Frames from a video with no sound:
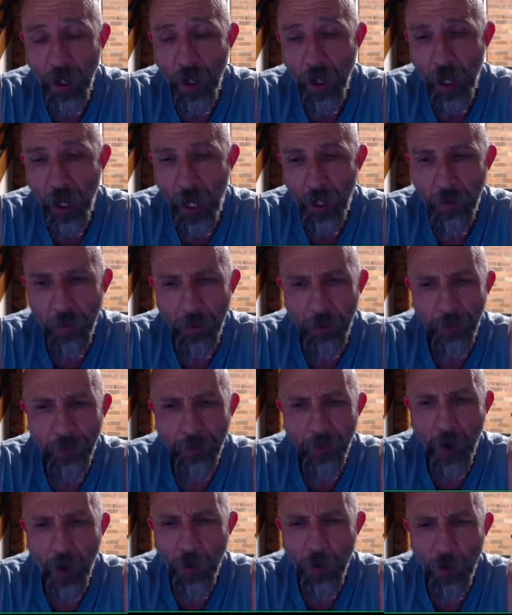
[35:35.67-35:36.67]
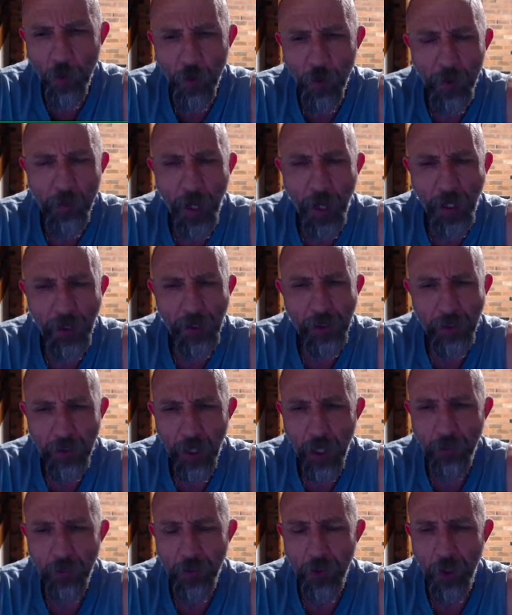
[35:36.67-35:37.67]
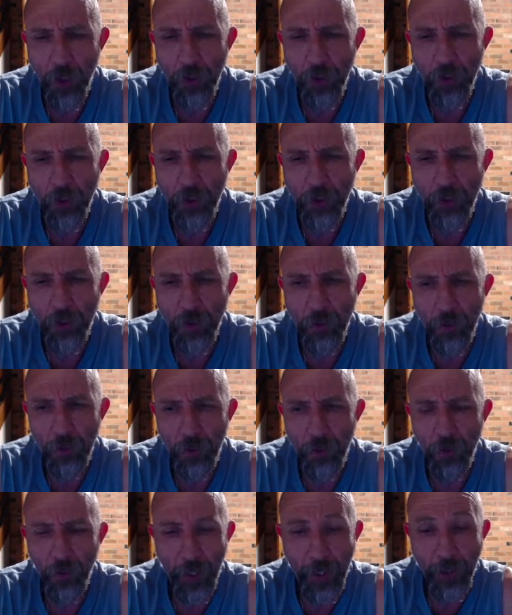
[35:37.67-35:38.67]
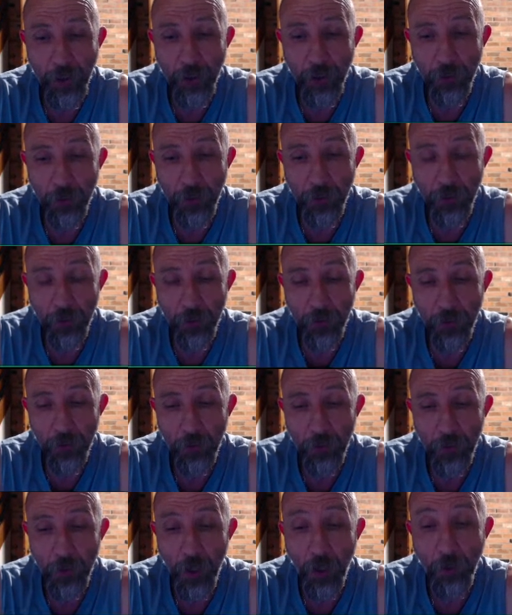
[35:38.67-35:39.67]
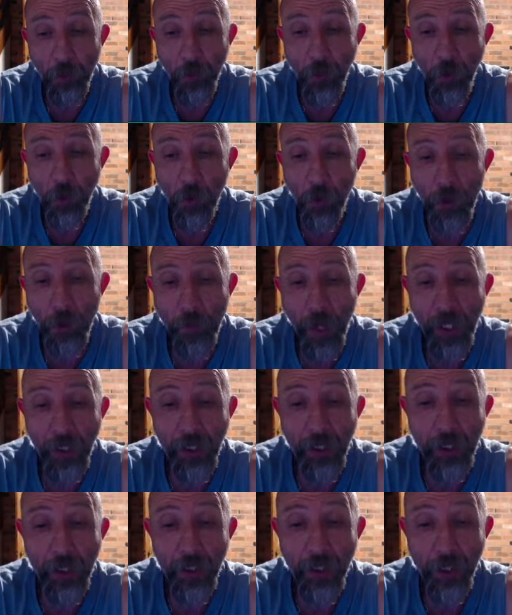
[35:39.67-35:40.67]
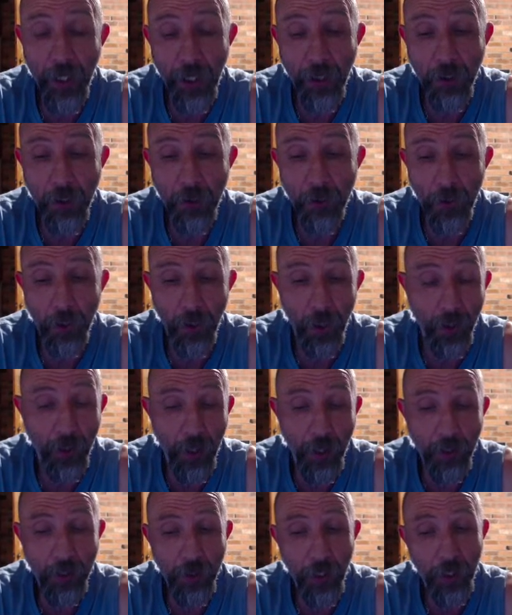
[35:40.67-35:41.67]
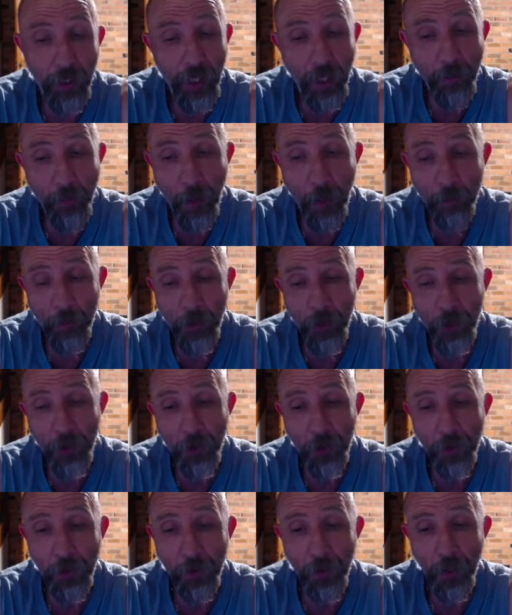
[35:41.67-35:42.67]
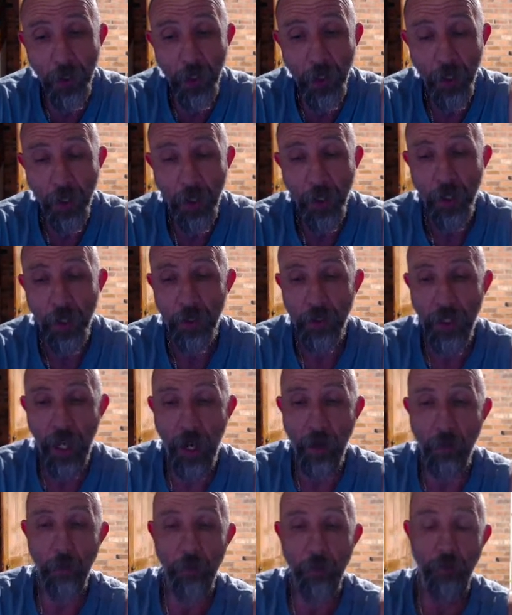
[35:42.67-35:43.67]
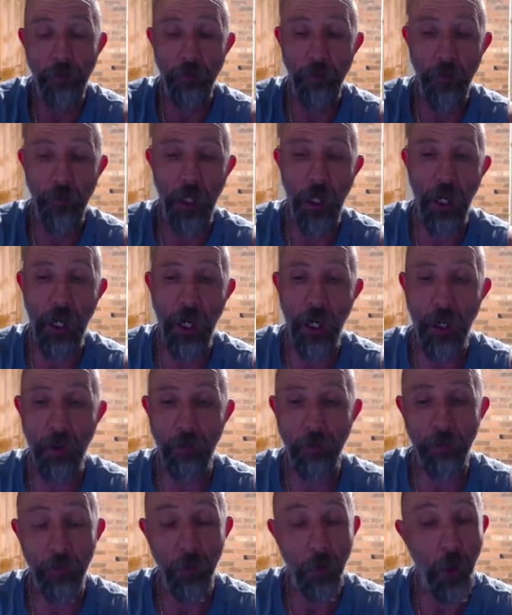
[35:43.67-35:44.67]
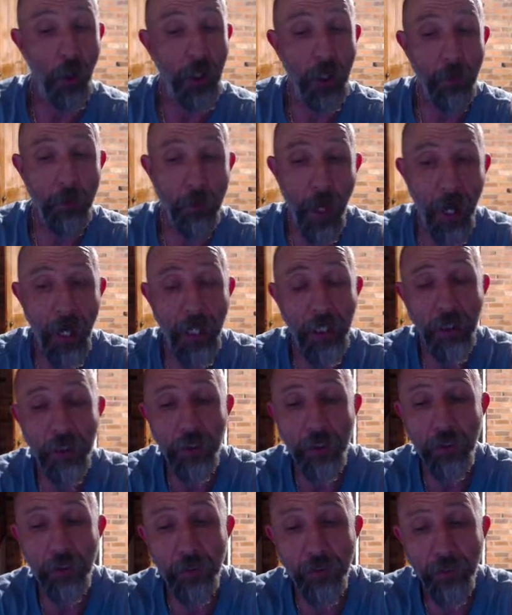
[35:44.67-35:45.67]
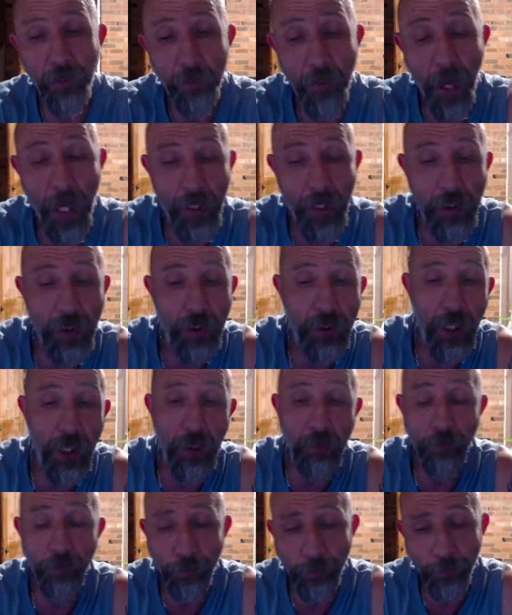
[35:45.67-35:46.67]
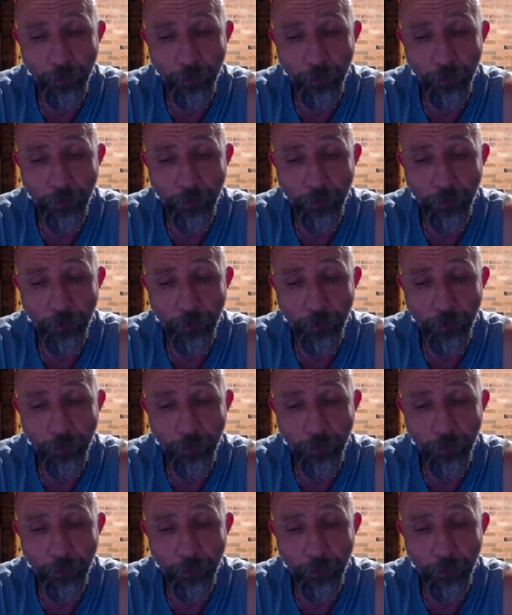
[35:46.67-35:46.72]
and your phone automatically saves those credentials. So it will automatically connect to it, and then it's going to come up to that login page for Macca's again.